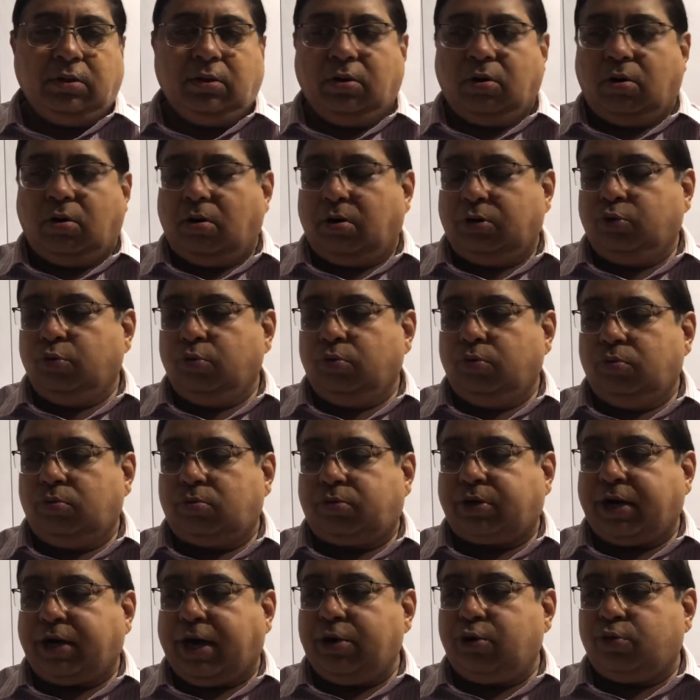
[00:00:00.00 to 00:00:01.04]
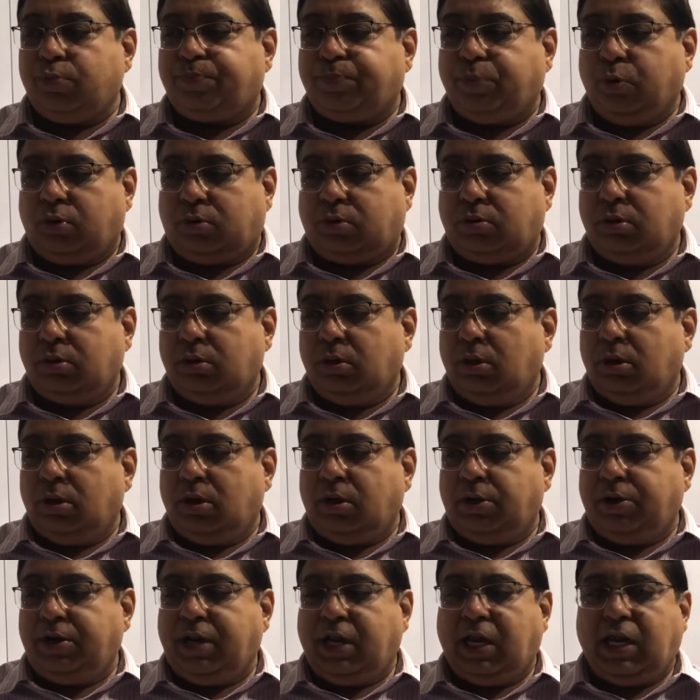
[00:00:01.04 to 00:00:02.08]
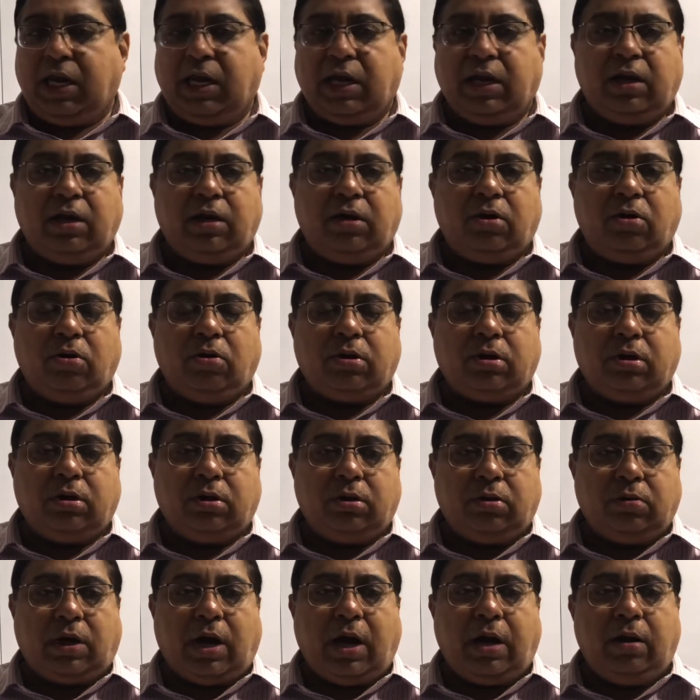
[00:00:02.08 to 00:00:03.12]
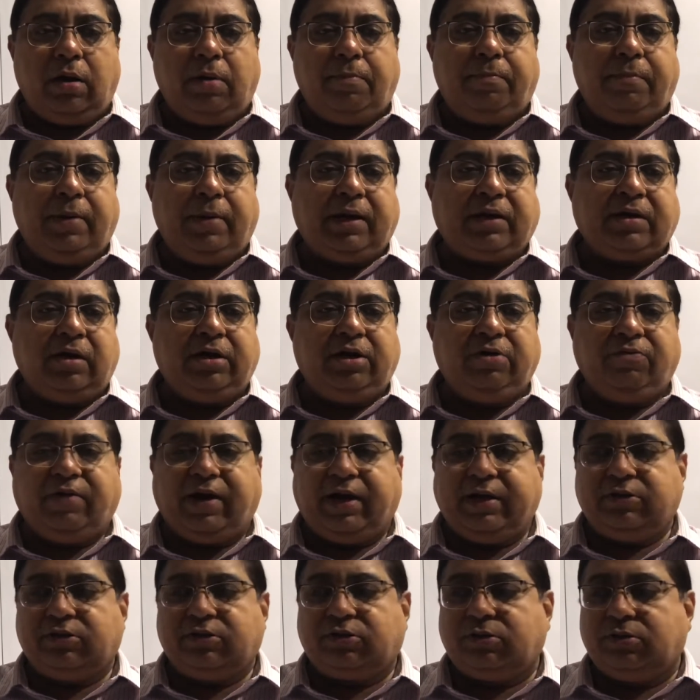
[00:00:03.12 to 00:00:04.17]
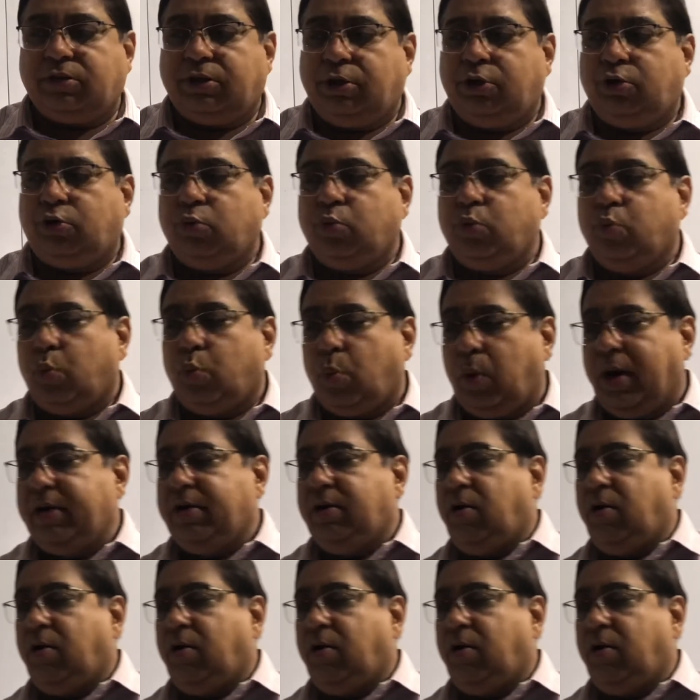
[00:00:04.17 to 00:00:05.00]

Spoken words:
or you try to put a nail or a metal device into one